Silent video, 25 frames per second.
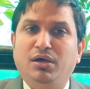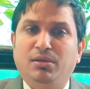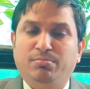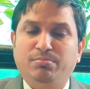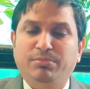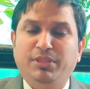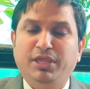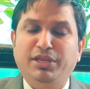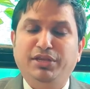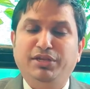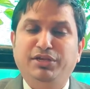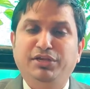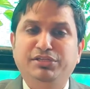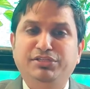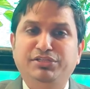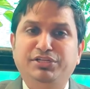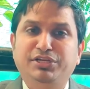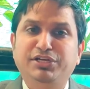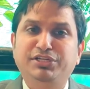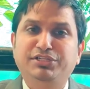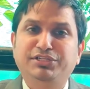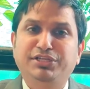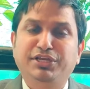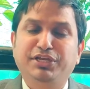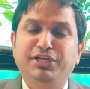the interest
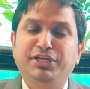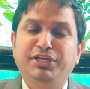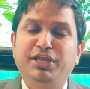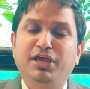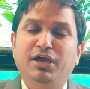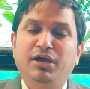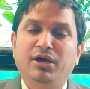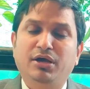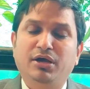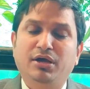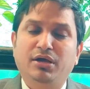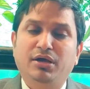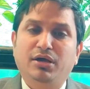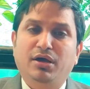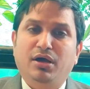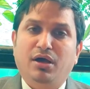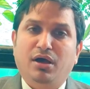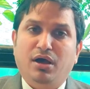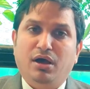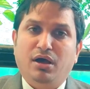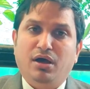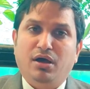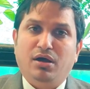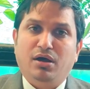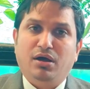rates in India
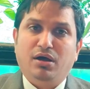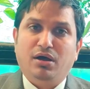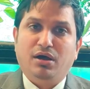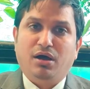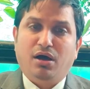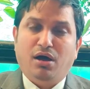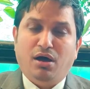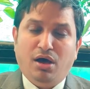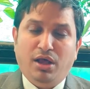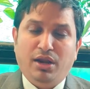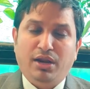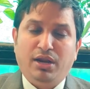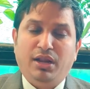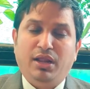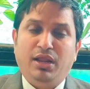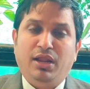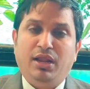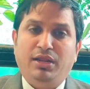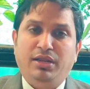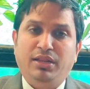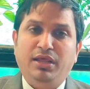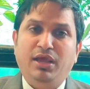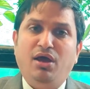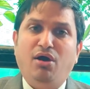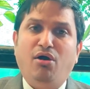are
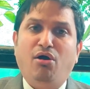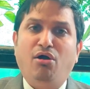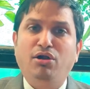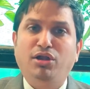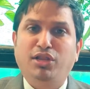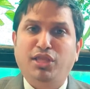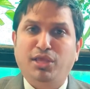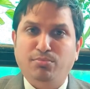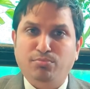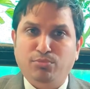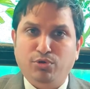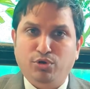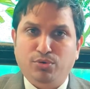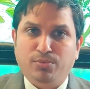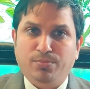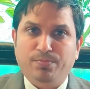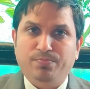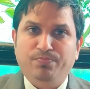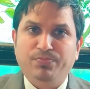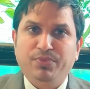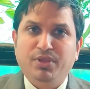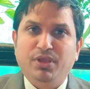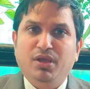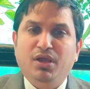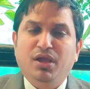at an all-time low.
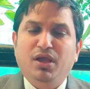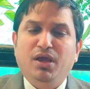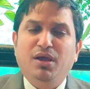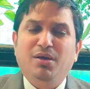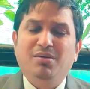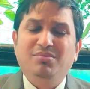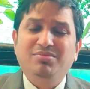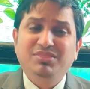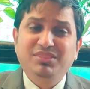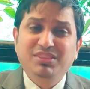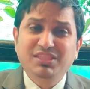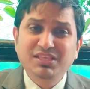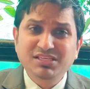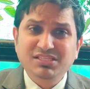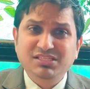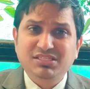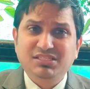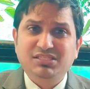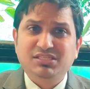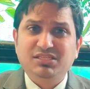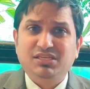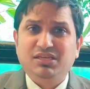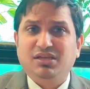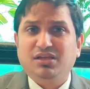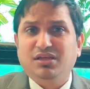
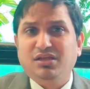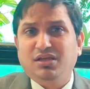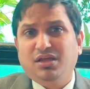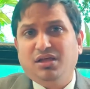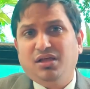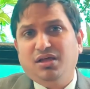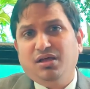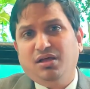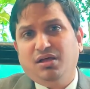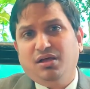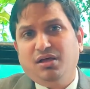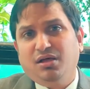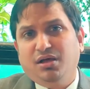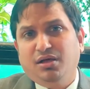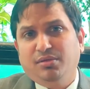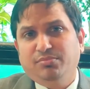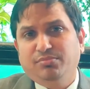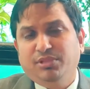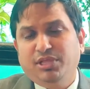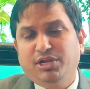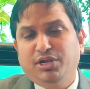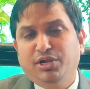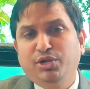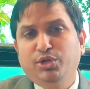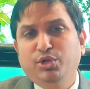This
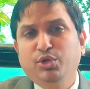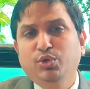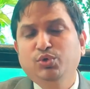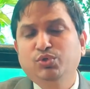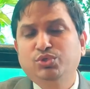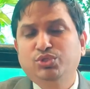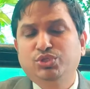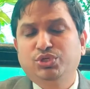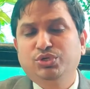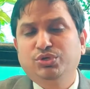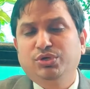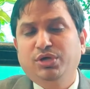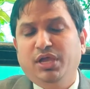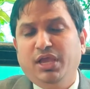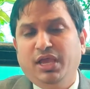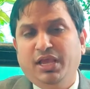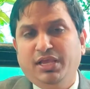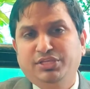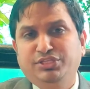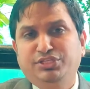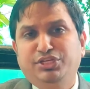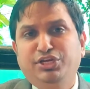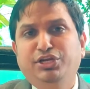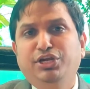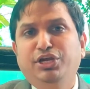the reduced
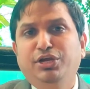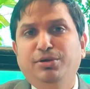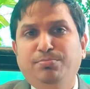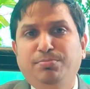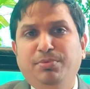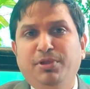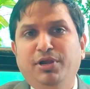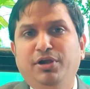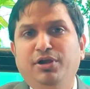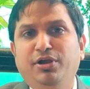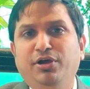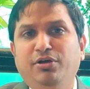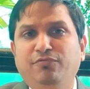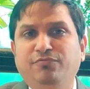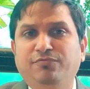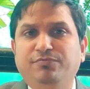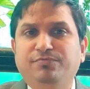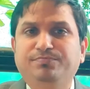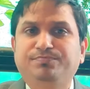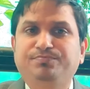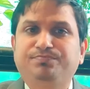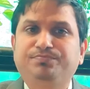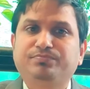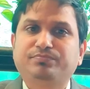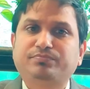extended period of
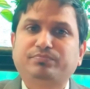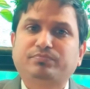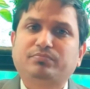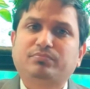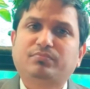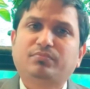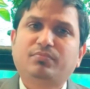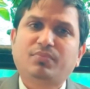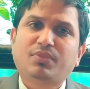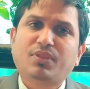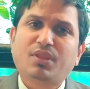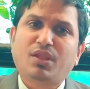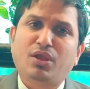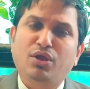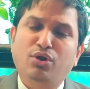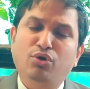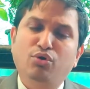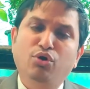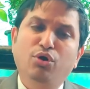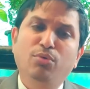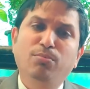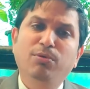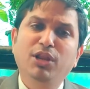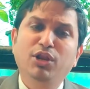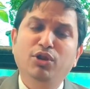
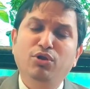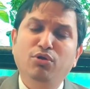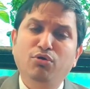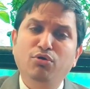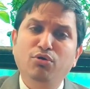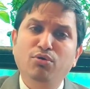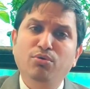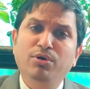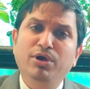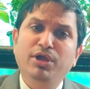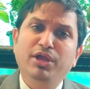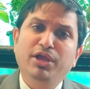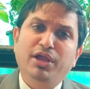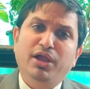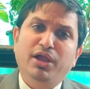global low